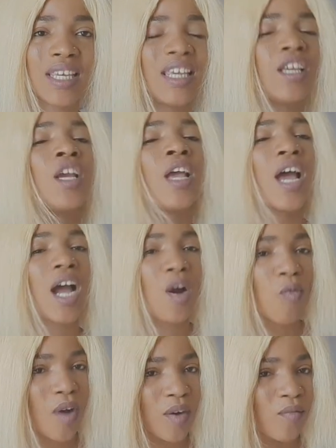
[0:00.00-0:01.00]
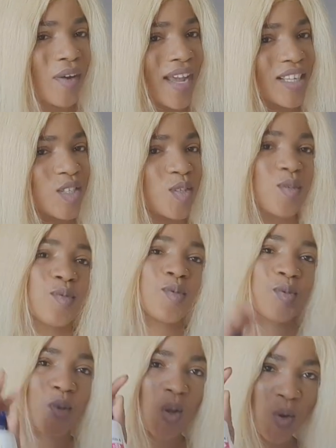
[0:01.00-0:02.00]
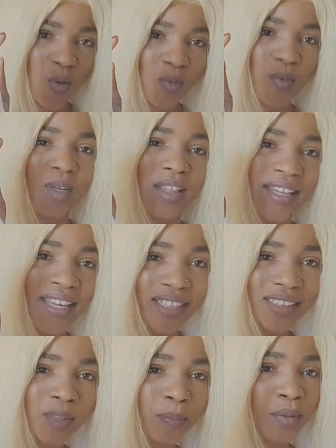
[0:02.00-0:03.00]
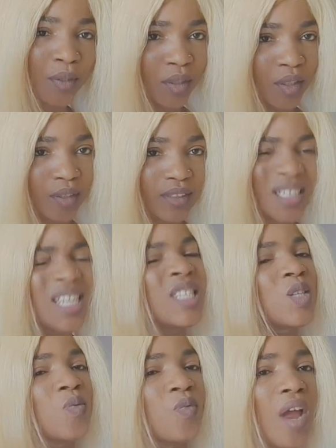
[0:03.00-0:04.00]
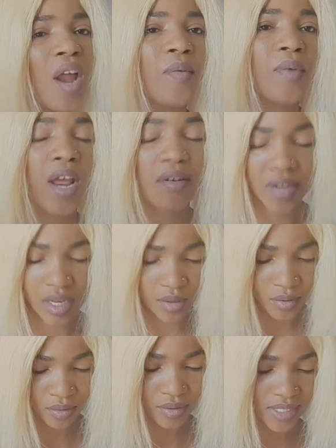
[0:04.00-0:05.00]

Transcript: And please guys, when using this, do not add it too